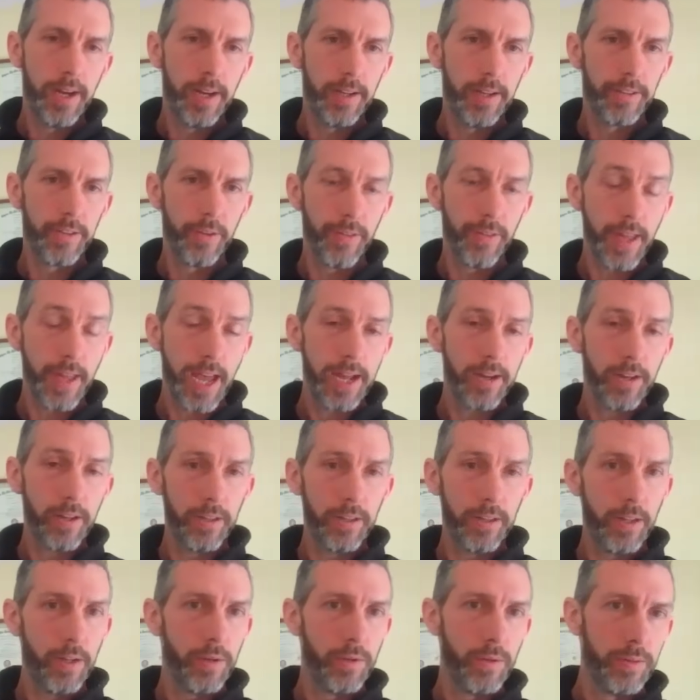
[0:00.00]
So that
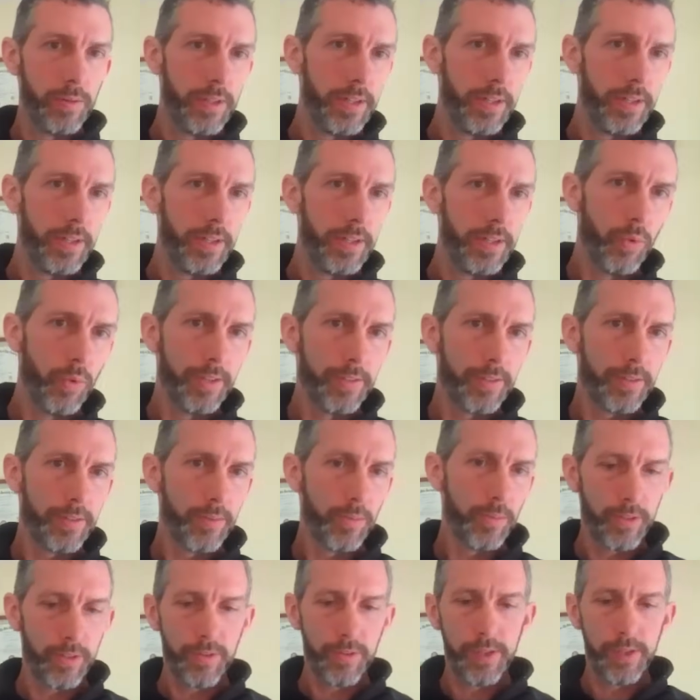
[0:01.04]
alone was
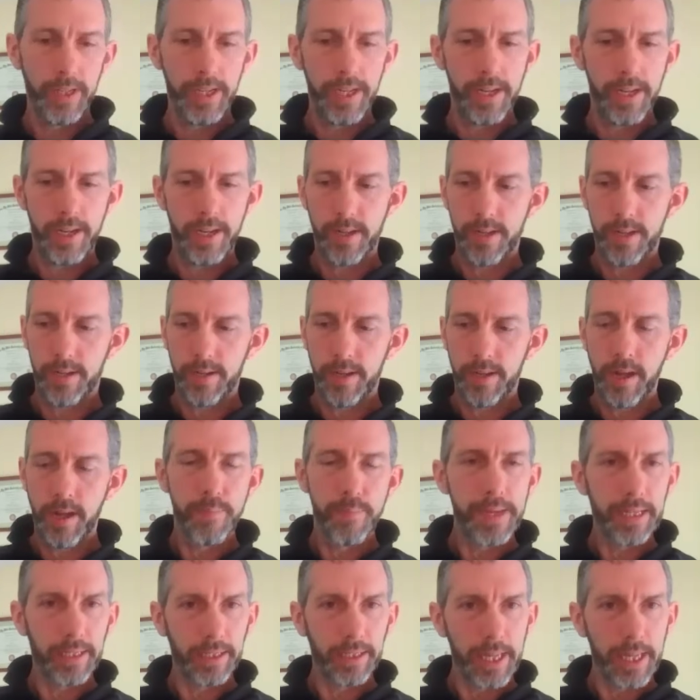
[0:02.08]
really a
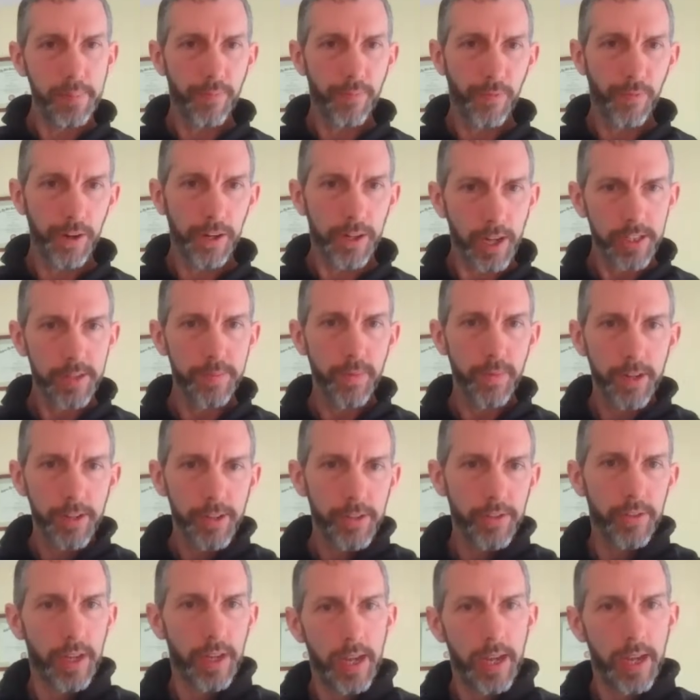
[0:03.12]
big leap for
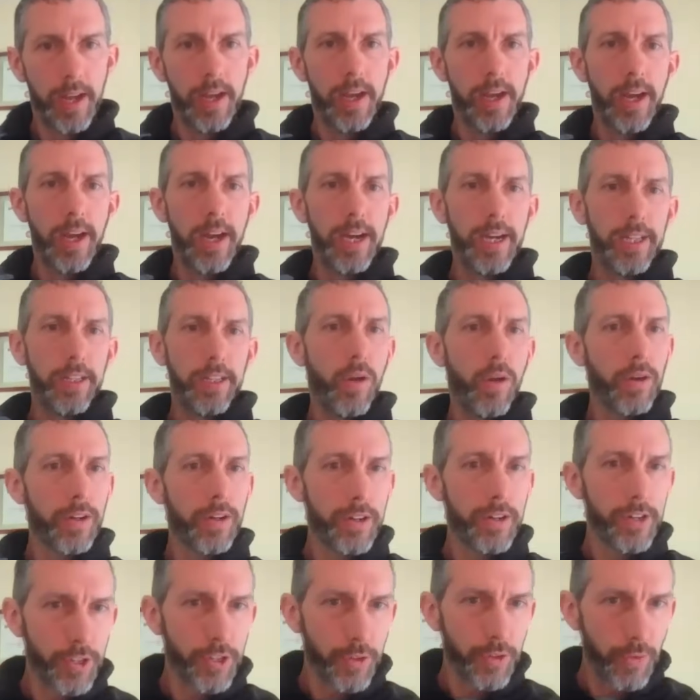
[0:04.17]
customers.
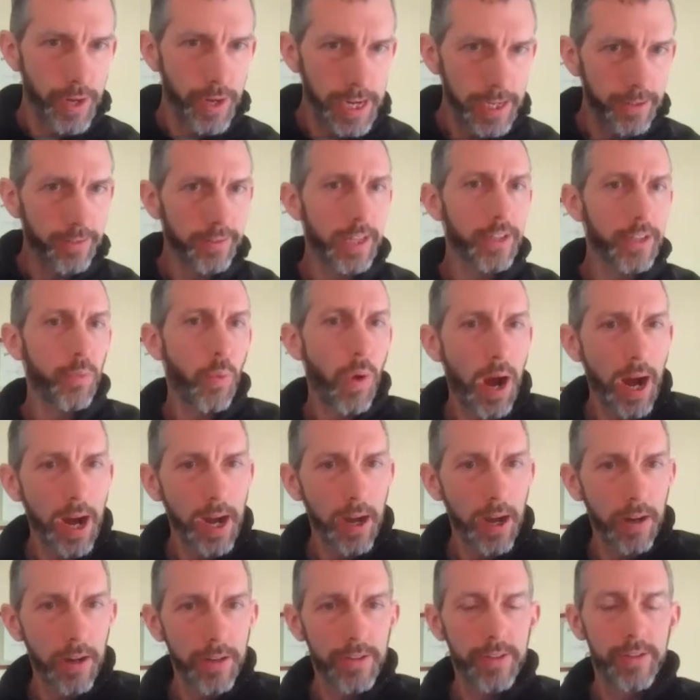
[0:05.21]
Longer strings, less
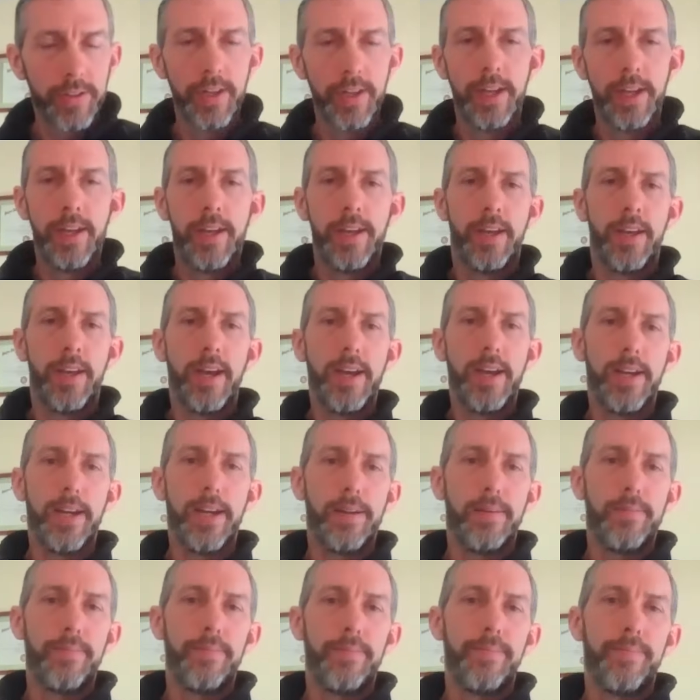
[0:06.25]
wires.
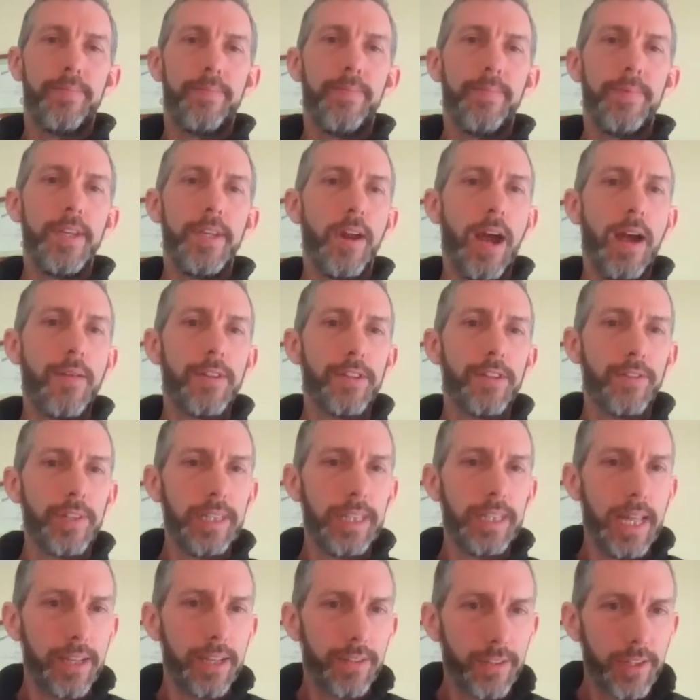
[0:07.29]
Obviously
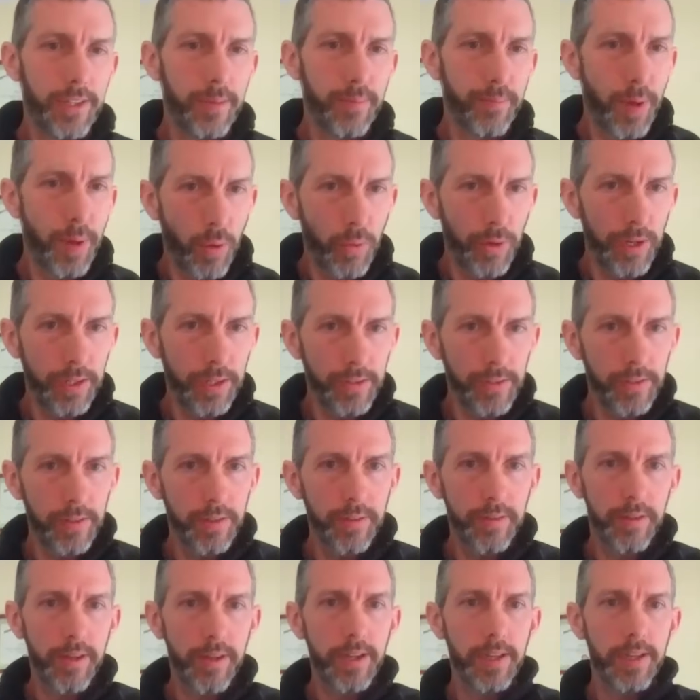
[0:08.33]
less components
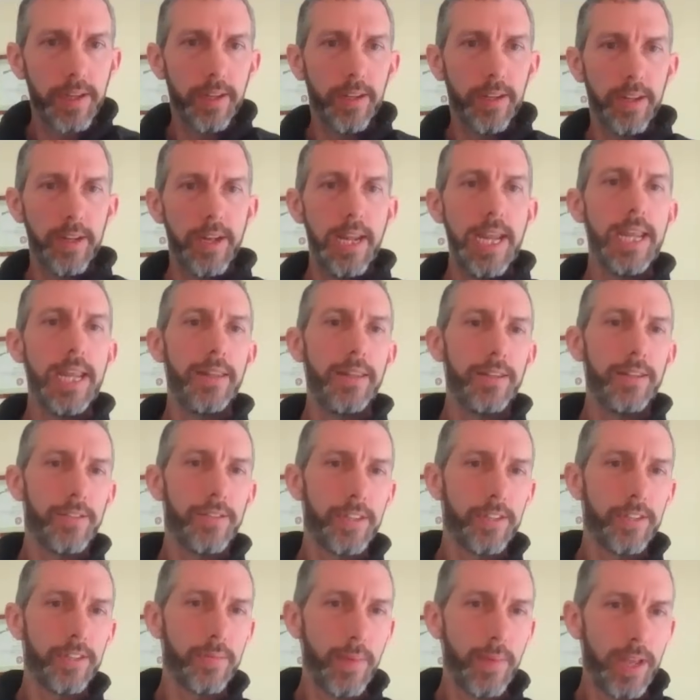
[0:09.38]
in the
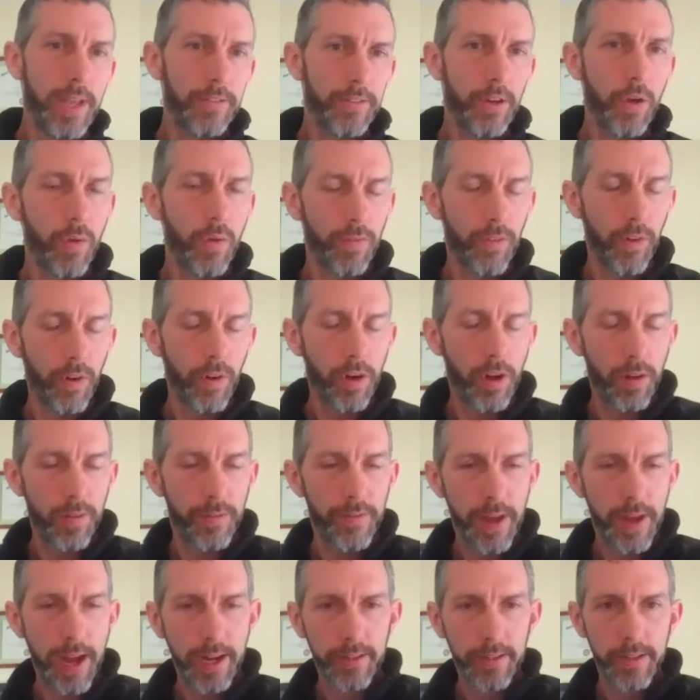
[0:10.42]
system as an overall
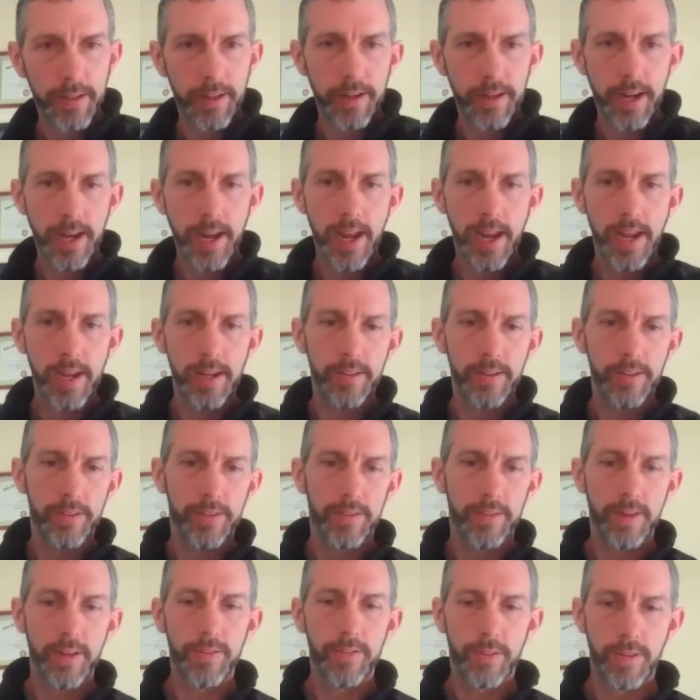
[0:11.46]
factor. And
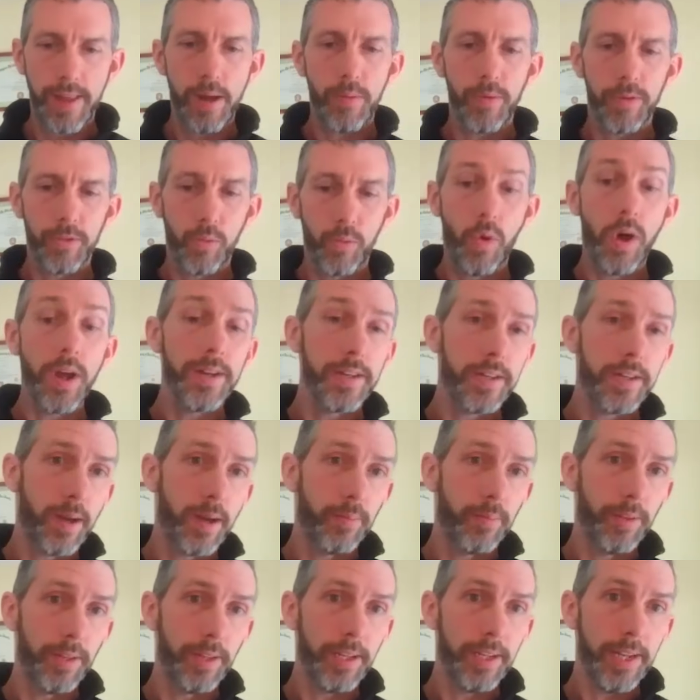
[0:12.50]
so that was one
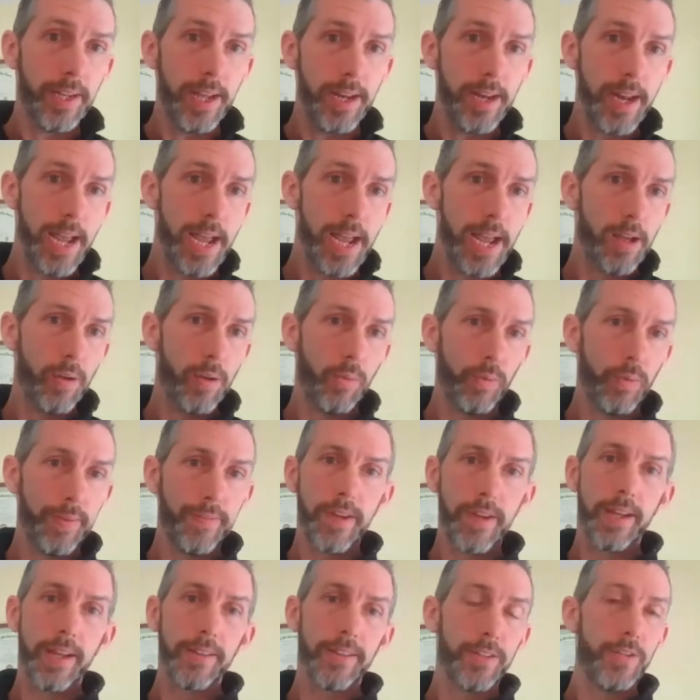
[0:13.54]
doubling. And now
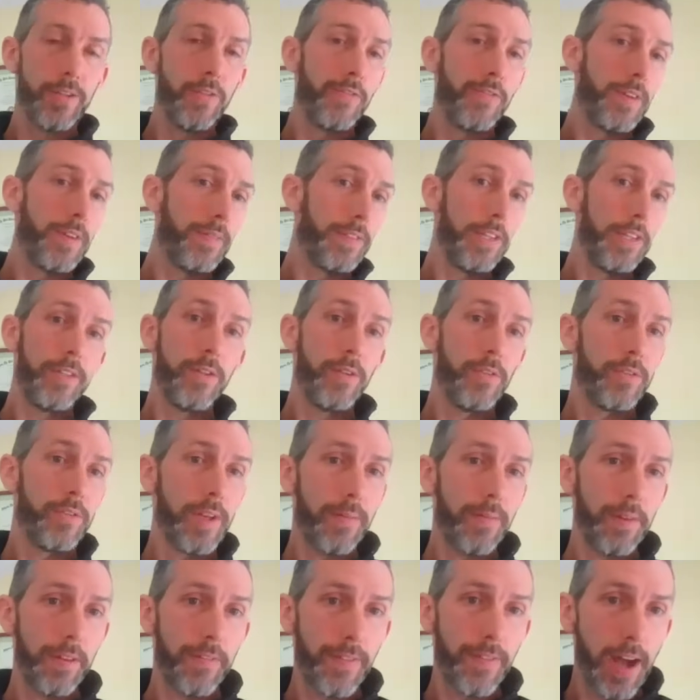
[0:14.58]
we've got the 250,
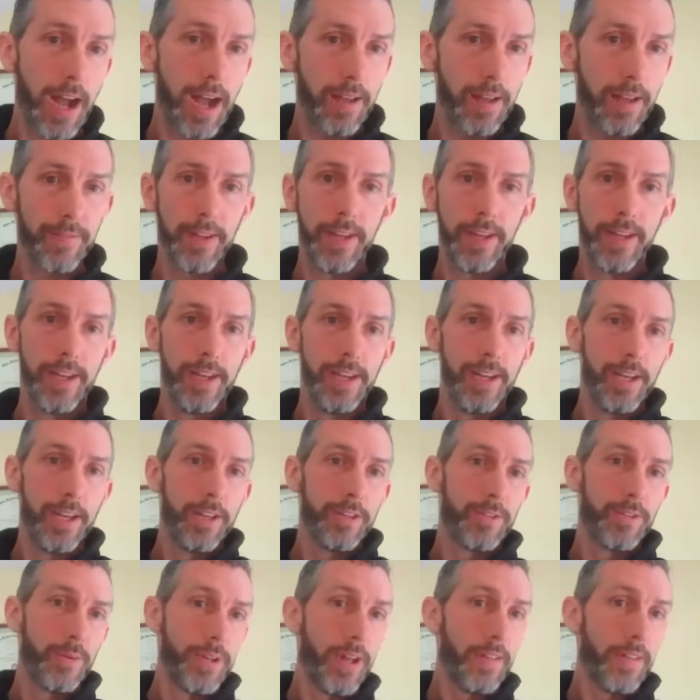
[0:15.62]
275.
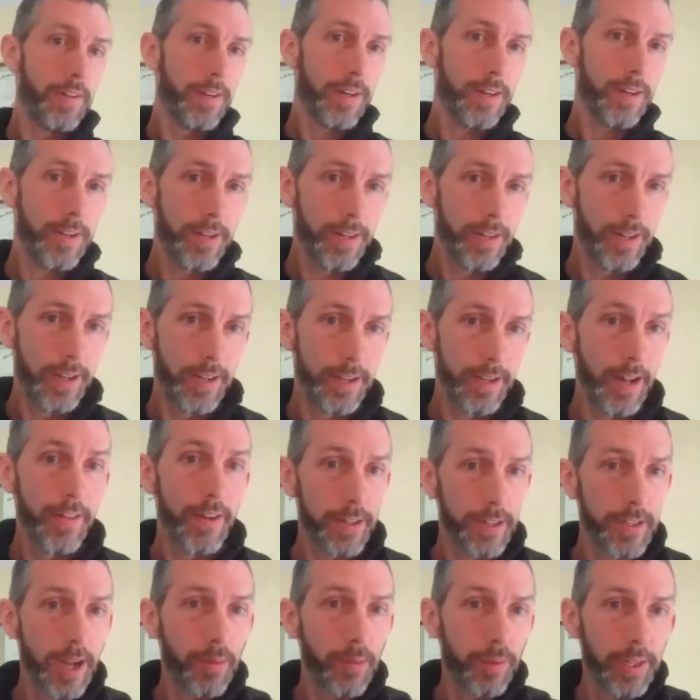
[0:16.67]
So
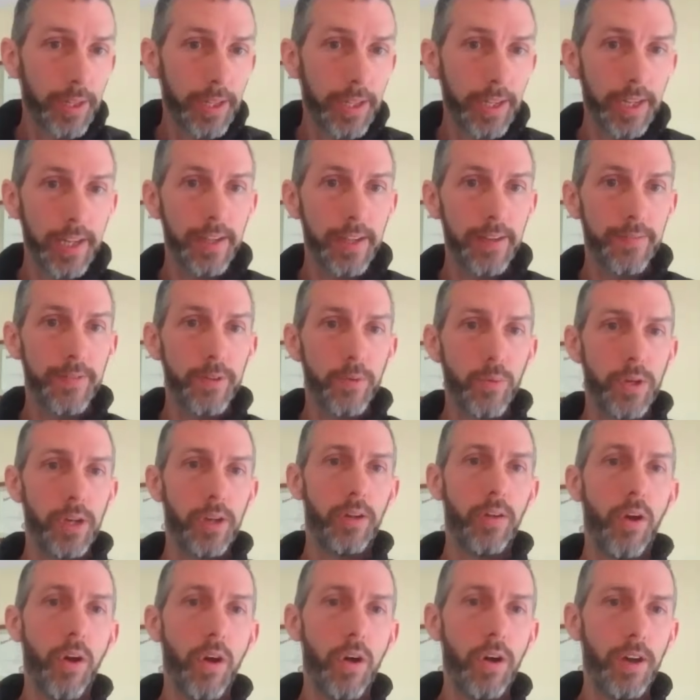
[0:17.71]
another doubling, if you
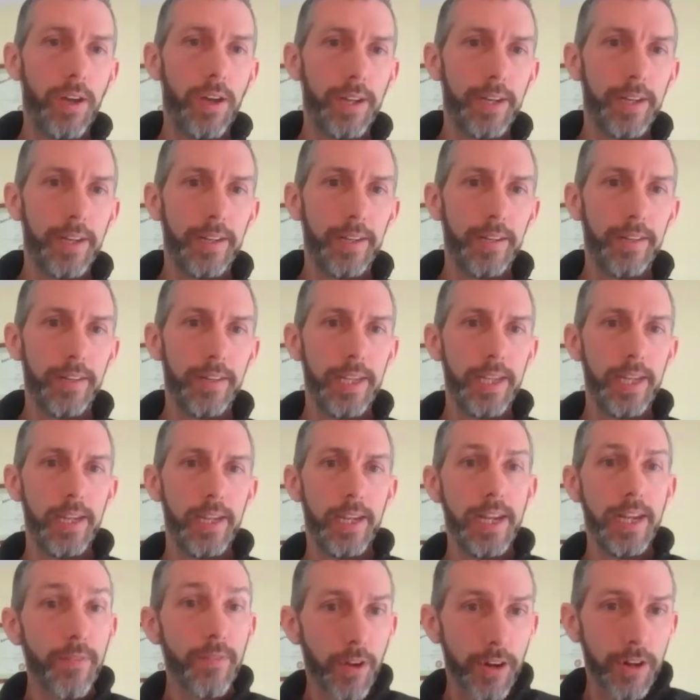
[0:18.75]
will, on the
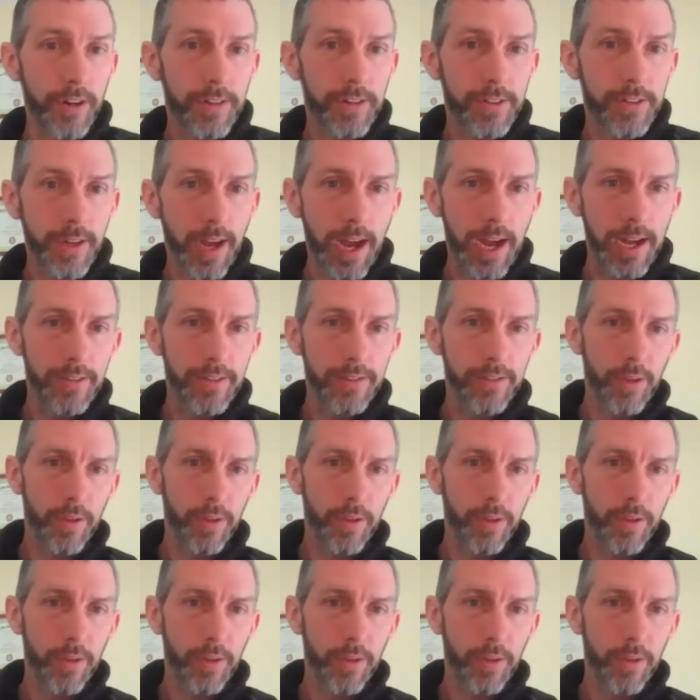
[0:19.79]
inverter size.